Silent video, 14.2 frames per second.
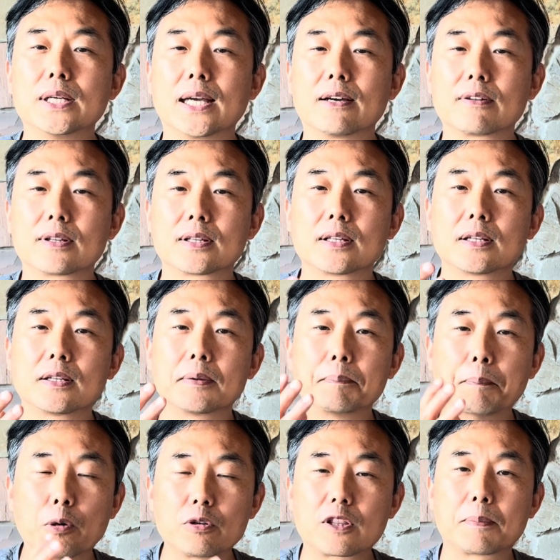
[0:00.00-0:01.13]
have
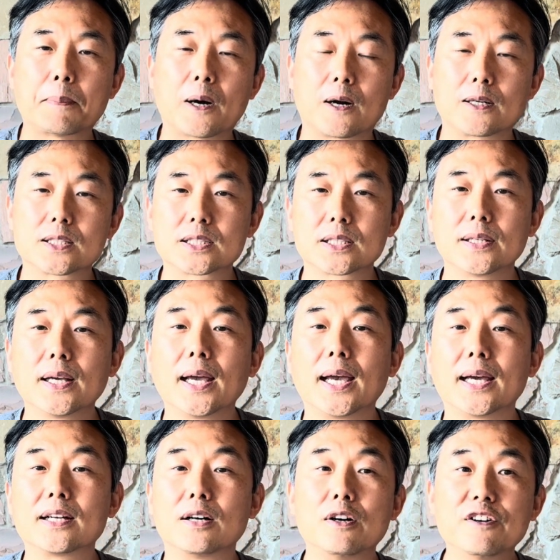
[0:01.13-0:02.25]
both parts,
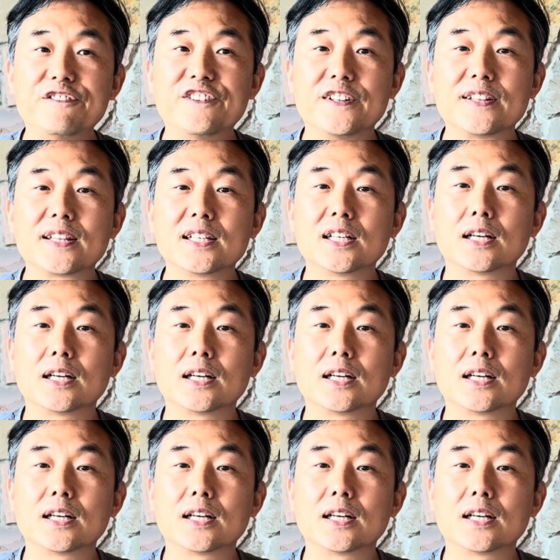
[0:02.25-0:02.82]
and often they